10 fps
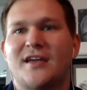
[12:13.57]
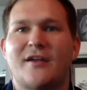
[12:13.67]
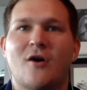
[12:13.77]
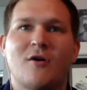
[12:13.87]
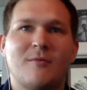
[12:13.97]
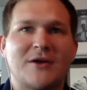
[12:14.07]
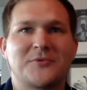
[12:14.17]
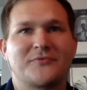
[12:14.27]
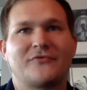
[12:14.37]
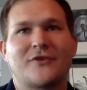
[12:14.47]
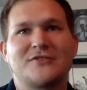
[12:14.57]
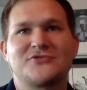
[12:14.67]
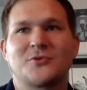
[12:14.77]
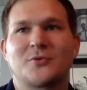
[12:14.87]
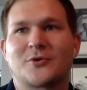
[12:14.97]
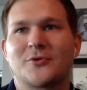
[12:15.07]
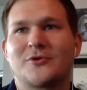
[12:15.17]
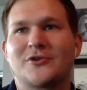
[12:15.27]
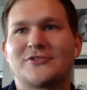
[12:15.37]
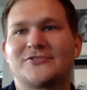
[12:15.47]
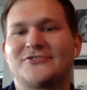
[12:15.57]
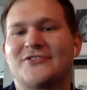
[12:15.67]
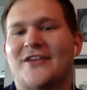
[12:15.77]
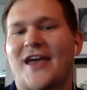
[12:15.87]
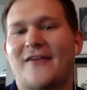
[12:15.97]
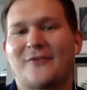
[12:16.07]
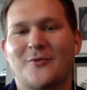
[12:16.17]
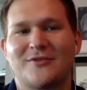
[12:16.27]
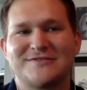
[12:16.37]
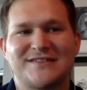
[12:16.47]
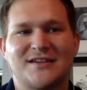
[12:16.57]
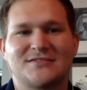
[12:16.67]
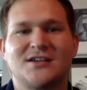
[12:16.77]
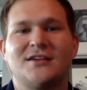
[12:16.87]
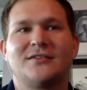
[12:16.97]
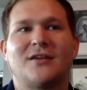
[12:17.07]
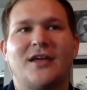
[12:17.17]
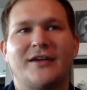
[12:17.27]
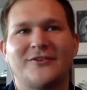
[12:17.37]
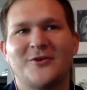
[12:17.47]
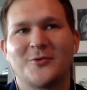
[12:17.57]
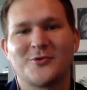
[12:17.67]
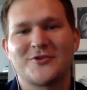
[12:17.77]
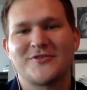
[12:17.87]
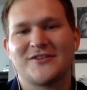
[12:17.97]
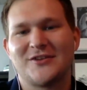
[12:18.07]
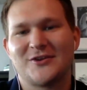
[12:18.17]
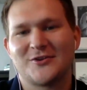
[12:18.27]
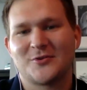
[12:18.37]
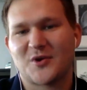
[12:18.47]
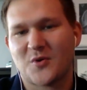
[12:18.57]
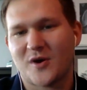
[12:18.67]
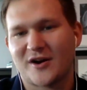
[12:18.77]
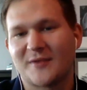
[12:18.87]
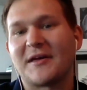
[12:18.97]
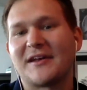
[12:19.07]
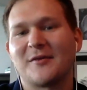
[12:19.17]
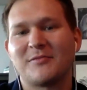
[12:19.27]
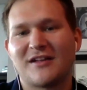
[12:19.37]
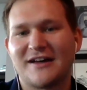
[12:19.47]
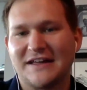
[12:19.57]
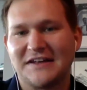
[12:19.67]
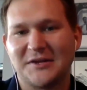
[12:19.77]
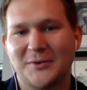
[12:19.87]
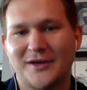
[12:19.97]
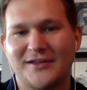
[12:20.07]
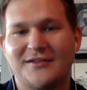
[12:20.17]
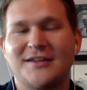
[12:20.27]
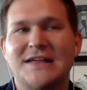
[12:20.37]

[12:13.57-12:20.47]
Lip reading: And all my friends who are recruiters, everyone says, ignore the year requirement, apply anyway.